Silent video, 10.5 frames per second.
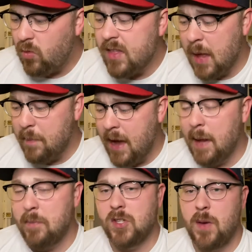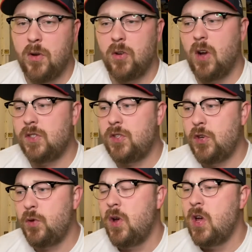That pineapple's coming across
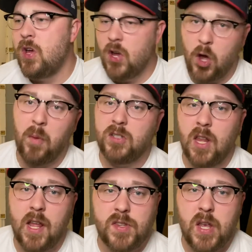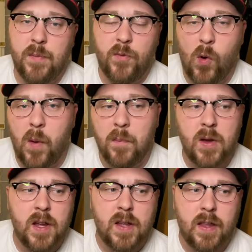too, almost in that same form.
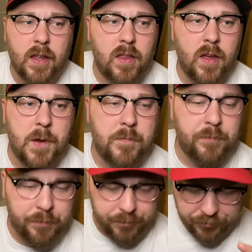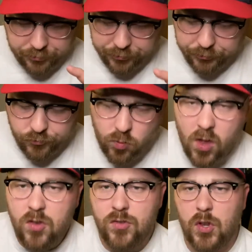Like the
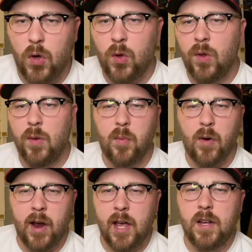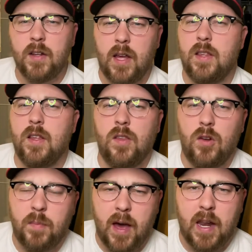dull brand, like the
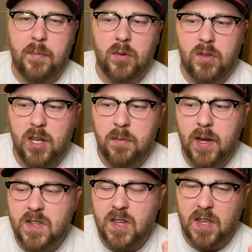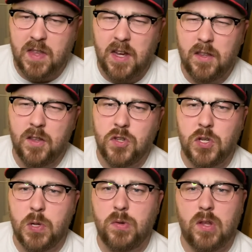little pineapple tidbits. Like think of the
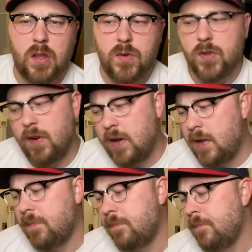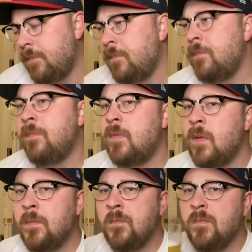juice that those are
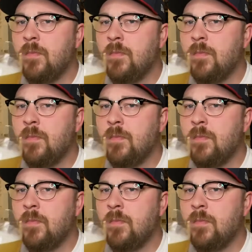in.